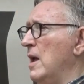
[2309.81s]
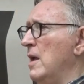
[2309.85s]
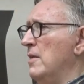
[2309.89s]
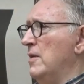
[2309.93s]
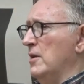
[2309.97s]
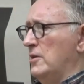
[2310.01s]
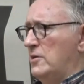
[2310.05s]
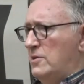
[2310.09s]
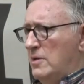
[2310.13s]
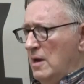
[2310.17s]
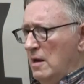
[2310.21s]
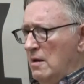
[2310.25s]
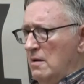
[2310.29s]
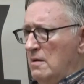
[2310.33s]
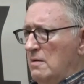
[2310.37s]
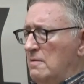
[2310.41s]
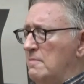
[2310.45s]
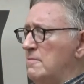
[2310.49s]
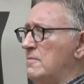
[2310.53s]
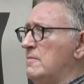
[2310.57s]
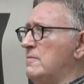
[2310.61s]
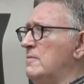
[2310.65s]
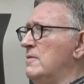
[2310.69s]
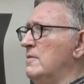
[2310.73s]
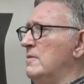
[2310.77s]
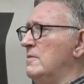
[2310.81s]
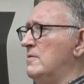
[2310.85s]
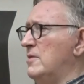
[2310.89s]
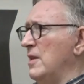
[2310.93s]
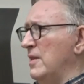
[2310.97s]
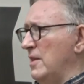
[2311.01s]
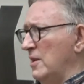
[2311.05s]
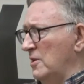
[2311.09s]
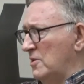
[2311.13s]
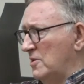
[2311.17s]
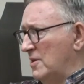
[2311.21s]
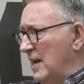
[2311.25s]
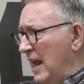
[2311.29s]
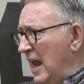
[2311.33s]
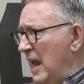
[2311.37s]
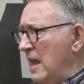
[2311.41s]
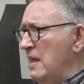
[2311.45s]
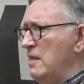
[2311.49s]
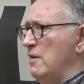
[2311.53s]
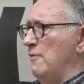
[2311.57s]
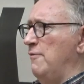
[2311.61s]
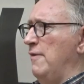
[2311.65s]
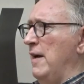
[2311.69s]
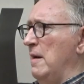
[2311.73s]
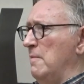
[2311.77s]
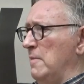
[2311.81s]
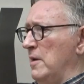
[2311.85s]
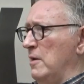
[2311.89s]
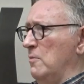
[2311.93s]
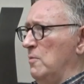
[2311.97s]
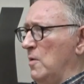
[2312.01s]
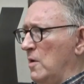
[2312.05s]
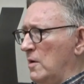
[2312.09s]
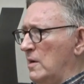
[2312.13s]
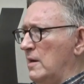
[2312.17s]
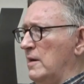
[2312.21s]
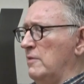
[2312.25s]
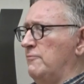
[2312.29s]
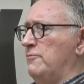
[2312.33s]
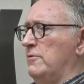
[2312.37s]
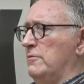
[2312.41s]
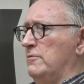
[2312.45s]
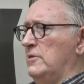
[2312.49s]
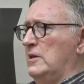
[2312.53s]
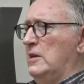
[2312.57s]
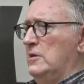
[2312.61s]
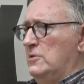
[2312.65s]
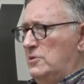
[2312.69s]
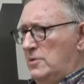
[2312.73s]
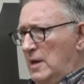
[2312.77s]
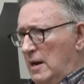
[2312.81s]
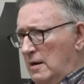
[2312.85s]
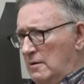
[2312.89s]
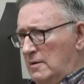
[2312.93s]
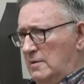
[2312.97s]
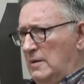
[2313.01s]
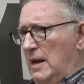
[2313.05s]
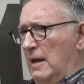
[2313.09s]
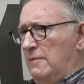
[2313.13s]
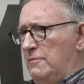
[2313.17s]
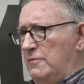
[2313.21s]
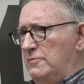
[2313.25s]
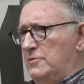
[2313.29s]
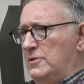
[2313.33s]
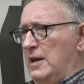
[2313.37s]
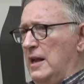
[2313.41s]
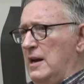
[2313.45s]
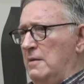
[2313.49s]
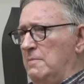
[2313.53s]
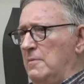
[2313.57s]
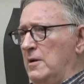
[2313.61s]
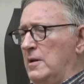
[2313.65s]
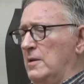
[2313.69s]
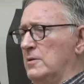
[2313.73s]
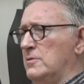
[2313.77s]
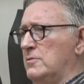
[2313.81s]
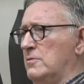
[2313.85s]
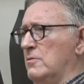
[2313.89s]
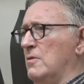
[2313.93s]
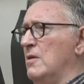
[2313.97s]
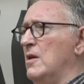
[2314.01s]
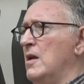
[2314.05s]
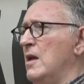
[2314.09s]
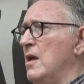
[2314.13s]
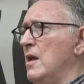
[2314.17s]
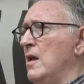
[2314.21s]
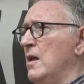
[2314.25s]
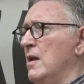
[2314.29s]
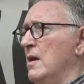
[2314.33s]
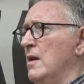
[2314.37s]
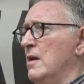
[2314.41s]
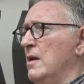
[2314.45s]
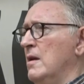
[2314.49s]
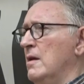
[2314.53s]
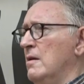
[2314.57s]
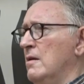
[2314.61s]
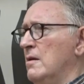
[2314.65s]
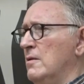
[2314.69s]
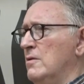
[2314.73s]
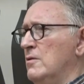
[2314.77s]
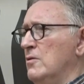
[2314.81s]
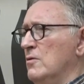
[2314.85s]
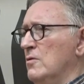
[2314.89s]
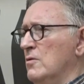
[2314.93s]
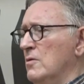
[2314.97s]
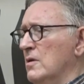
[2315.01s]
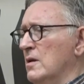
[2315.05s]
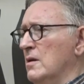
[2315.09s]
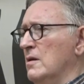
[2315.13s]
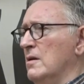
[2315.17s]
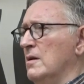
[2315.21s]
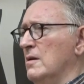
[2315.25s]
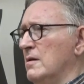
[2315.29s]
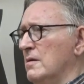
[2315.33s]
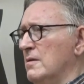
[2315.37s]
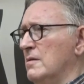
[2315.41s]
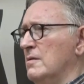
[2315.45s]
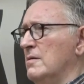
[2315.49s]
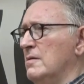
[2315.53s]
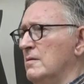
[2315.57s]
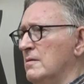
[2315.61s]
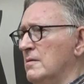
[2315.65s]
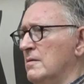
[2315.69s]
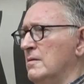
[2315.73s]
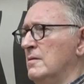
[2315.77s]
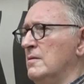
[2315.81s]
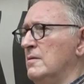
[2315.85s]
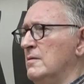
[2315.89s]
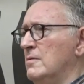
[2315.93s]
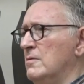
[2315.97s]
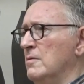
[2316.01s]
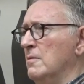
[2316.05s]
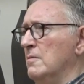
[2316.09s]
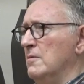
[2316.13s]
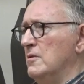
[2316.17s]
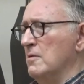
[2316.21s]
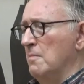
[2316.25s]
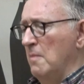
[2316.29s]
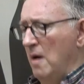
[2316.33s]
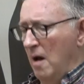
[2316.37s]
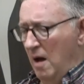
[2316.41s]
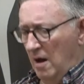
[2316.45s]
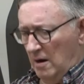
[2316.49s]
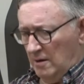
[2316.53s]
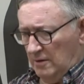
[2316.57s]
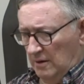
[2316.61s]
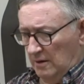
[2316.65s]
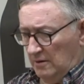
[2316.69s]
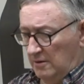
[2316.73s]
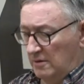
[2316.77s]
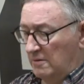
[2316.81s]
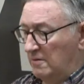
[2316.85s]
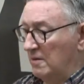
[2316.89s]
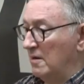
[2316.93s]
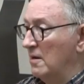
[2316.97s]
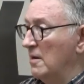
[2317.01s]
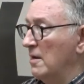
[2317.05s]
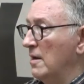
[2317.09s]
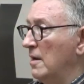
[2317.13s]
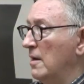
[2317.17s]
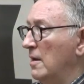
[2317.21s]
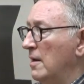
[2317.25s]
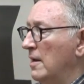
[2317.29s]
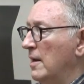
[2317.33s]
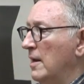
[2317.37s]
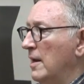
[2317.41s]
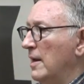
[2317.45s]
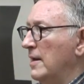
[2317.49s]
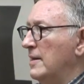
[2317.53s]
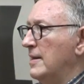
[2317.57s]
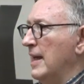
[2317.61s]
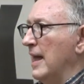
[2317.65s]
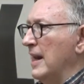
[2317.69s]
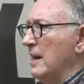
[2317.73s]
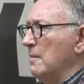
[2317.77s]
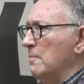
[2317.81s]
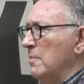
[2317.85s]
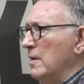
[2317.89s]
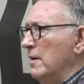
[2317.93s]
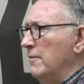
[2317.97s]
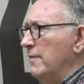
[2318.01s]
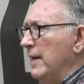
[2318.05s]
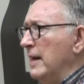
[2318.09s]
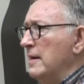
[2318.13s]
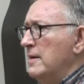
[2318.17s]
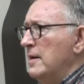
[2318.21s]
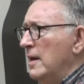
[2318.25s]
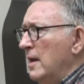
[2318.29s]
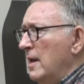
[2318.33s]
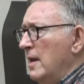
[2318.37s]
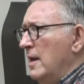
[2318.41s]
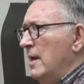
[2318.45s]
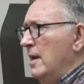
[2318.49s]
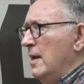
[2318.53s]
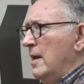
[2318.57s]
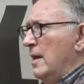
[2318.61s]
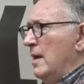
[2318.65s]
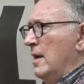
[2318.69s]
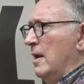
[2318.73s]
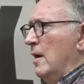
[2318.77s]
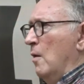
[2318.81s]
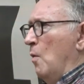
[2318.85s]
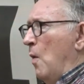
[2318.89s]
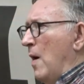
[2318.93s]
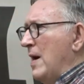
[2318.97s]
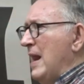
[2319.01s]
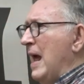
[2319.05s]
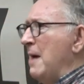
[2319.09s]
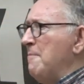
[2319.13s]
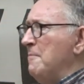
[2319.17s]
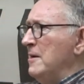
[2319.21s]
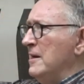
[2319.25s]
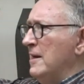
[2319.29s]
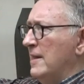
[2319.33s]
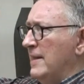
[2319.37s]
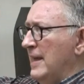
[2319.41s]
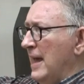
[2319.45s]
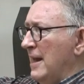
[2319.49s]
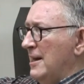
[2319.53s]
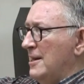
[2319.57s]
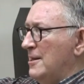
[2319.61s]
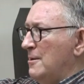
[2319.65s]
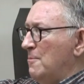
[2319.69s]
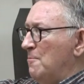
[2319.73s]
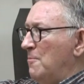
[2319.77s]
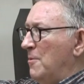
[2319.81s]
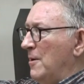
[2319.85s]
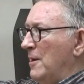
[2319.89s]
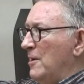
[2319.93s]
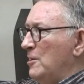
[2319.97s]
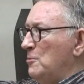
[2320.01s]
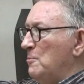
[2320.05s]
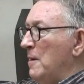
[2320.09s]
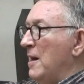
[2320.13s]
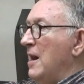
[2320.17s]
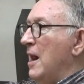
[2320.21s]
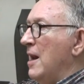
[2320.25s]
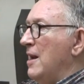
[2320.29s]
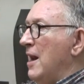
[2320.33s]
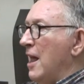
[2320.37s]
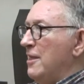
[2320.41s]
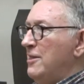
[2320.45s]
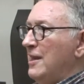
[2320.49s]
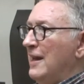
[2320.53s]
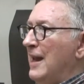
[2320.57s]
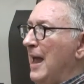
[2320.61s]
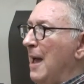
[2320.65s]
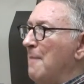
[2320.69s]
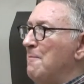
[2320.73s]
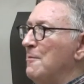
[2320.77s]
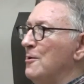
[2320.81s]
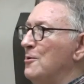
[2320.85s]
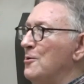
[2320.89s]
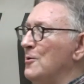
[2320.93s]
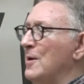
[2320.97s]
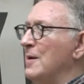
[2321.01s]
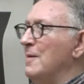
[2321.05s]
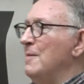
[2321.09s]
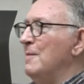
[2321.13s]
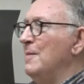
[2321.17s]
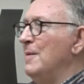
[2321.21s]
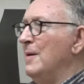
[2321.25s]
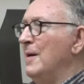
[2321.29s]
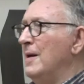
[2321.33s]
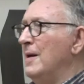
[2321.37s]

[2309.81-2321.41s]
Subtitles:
There's still, to this day, the family still have ceremonies to mark this terrible event. What happened to that policeman? Nothing happened to him.